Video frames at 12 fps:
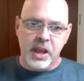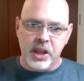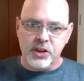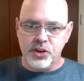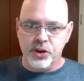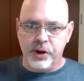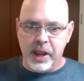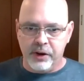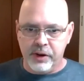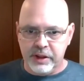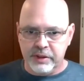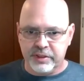in your
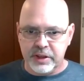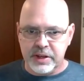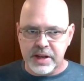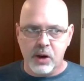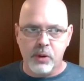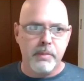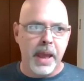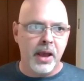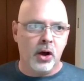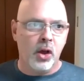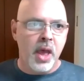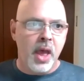area sending out
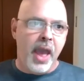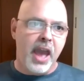mail,